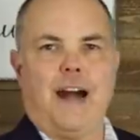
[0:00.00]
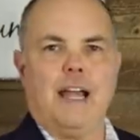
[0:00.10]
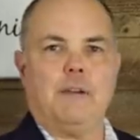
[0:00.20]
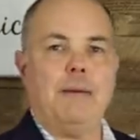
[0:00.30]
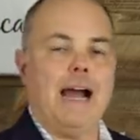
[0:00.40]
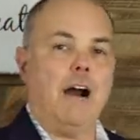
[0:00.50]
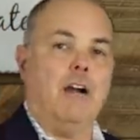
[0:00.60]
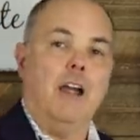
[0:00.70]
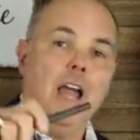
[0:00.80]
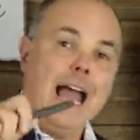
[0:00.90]

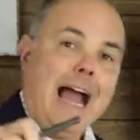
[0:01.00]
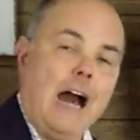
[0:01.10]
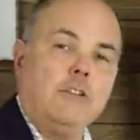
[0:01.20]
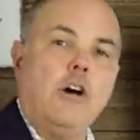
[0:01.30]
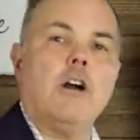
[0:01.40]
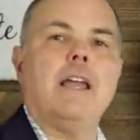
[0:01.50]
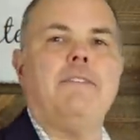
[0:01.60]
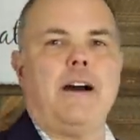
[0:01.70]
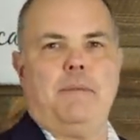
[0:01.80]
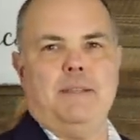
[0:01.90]
firepower. How long
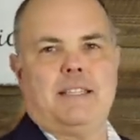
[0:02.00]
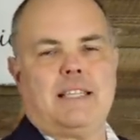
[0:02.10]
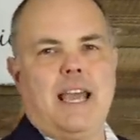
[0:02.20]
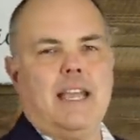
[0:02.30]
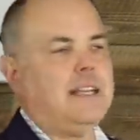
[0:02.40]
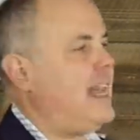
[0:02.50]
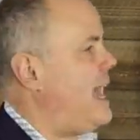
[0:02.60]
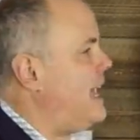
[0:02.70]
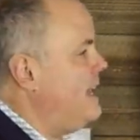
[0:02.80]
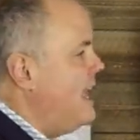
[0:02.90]
have I been saying
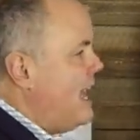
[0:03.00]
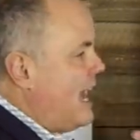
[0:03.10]
that?